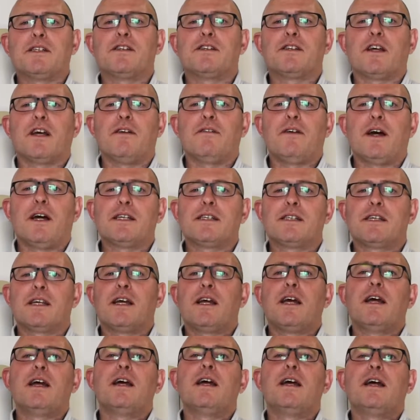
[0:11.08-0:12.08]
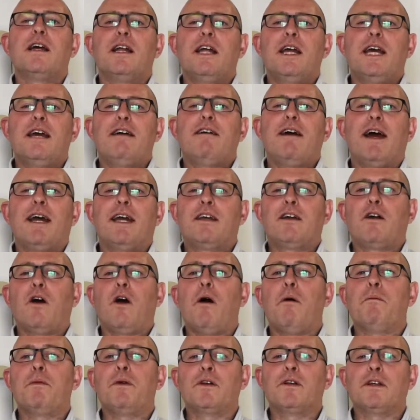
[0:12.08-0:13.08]
surveys. Here at
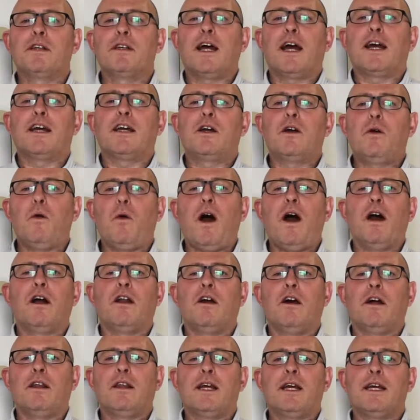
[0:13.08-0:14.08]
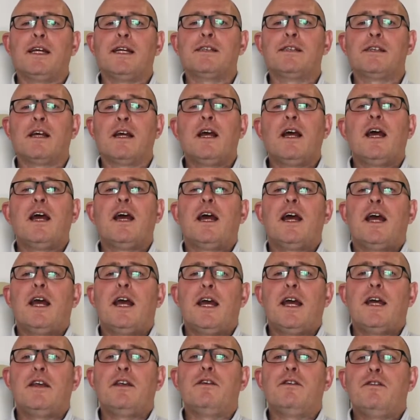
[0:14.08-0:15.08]
Acorn we undertake quite a lot of these
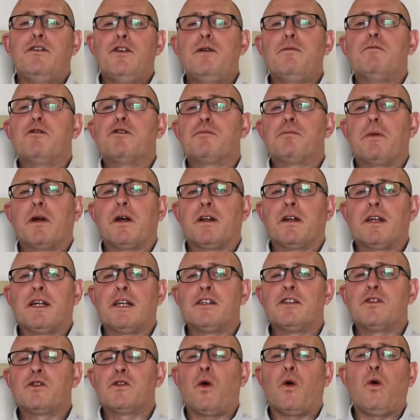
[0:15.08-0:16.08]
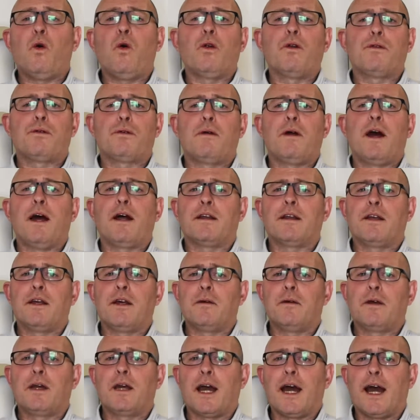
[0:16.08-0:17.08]
in numerous buildings all throughout
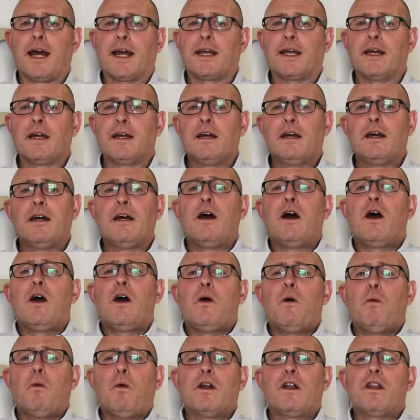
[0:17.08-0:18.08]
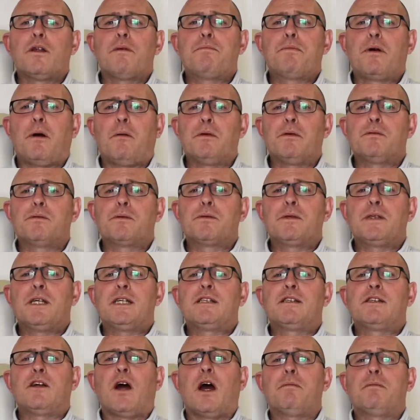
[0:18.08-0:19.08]
the UK. One of the problems with
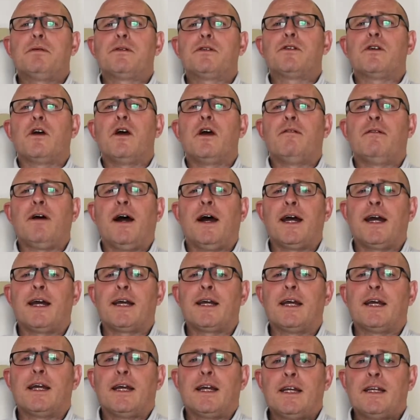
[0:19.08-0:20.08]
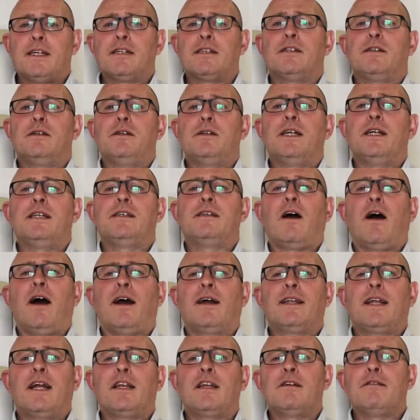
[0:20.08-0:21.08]
this type of survey is you need to
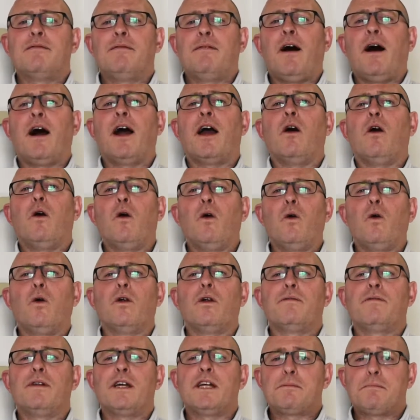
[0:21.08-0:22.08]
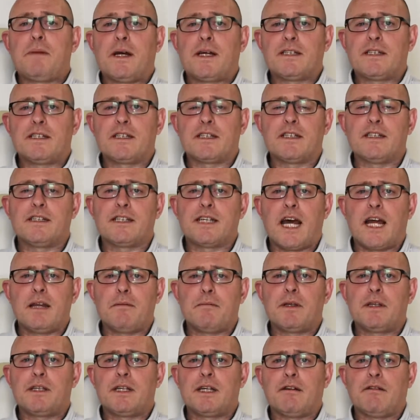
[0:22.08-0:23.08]
identify all of the asbestos
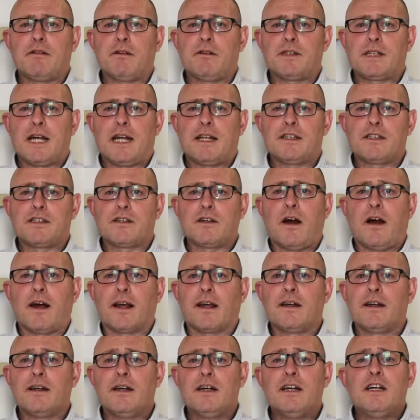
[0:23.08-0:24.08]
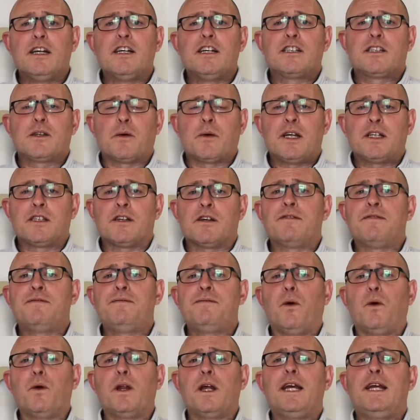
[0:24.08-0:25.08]
containing materials at the site. So it is a
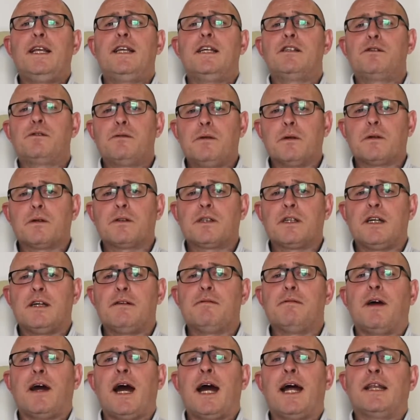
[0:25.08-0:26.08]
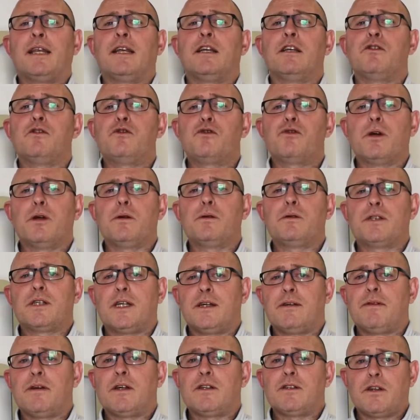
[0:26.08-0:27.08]
fully destructive and
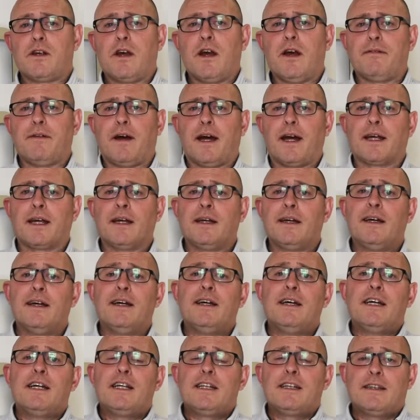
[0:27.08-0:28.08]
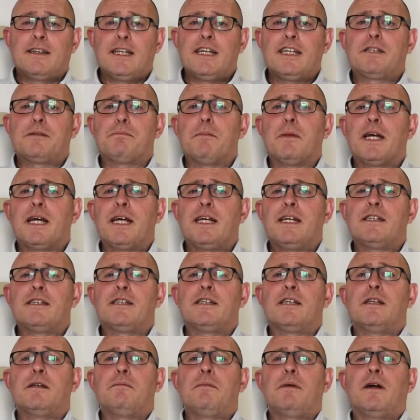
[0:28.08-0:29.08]
intrusive survey. This means
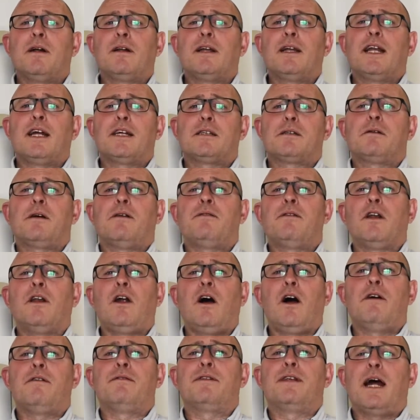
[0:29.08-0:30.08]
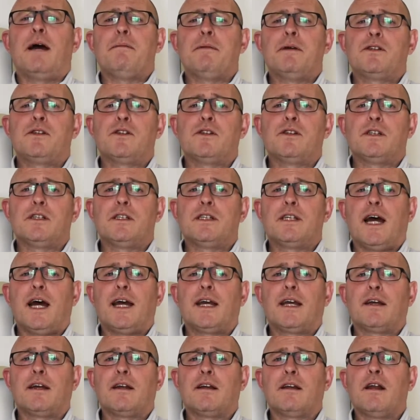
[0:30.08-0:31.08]
that the building has to have a lot of damage
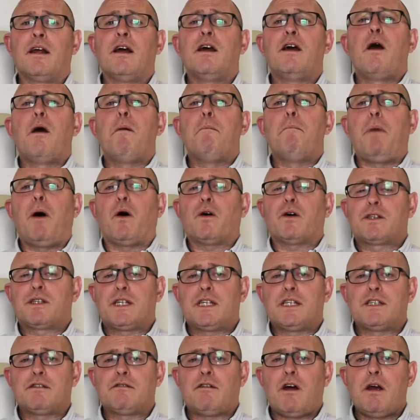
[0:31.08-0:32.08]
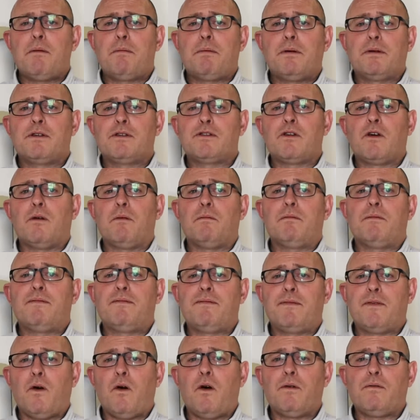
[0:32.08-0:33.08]
undertaken. Boxings are opened up,
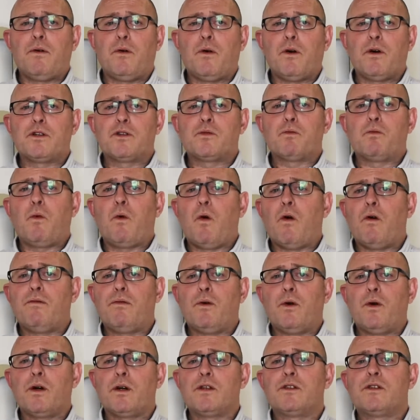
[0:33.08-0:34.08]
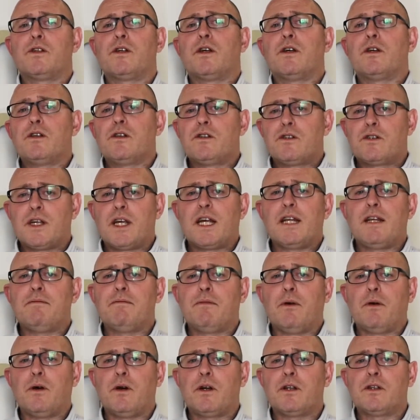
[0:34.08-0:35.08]
floor voids, wall voids, ceiling
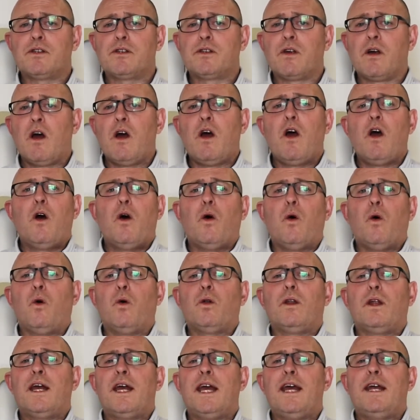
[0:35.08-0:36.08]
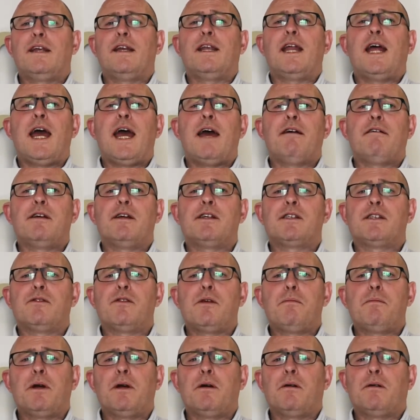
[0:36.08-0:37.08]
voids. All the hidden areas of
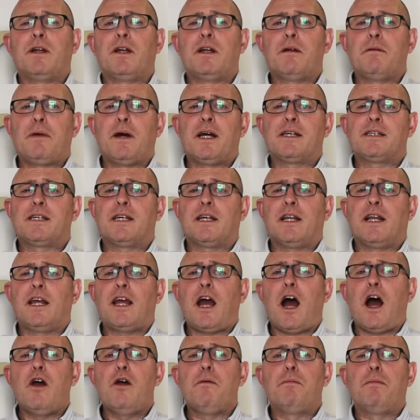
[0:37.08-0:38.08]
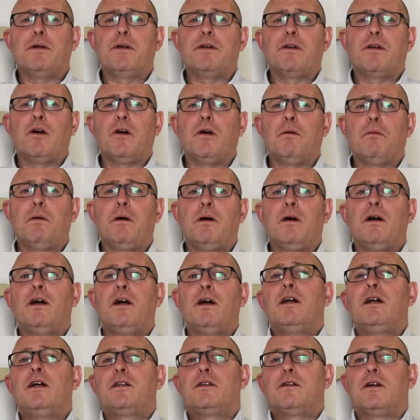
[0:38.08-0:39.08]
the building are basically opened up
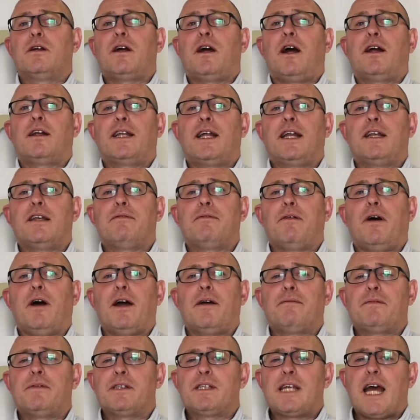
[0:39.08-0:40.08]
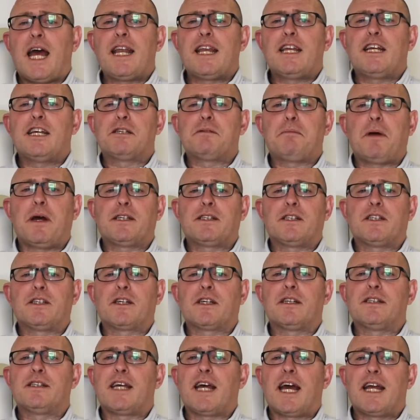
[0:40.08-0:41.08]
to identify if there's any asbestos
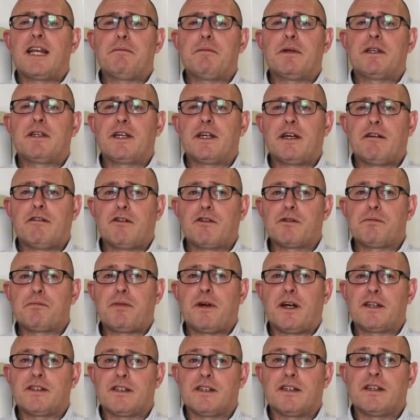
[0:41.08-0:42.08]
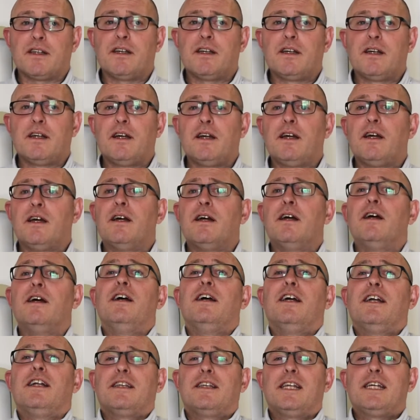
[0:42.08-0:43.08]
containing materials present.
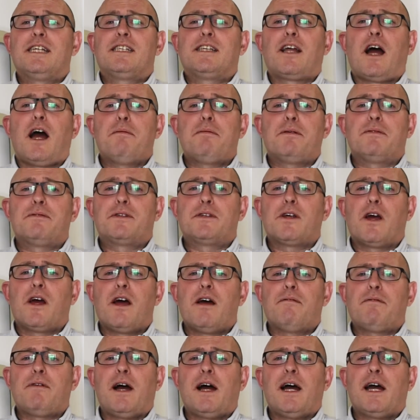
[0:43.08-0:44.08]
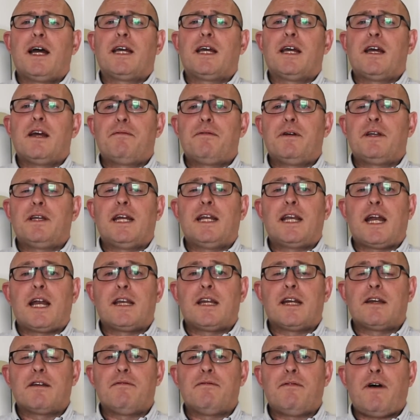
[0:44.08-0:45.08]
This type of survey, if you need
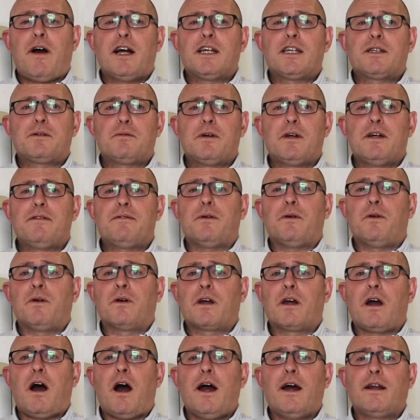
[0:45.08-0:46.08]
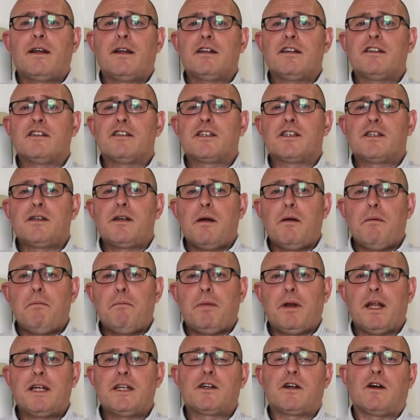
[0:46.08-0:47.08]
any advice with or guidance,
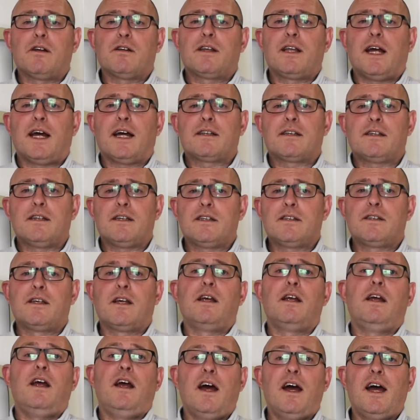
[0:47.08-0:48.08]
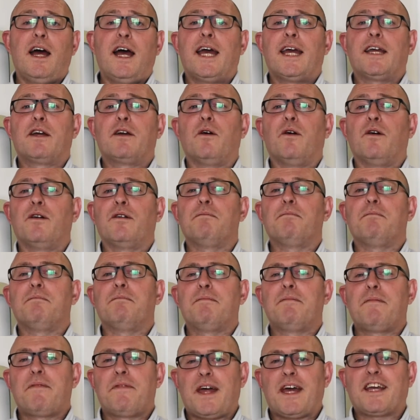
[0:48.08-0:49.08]
please contact us at Acorn.
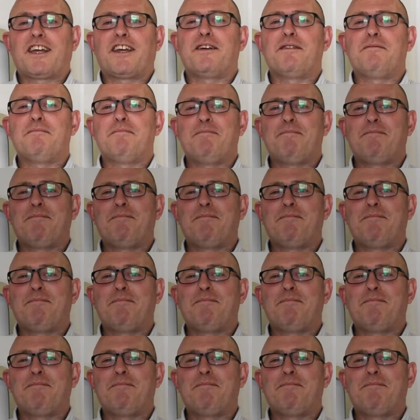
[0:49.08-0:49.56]
Thank you.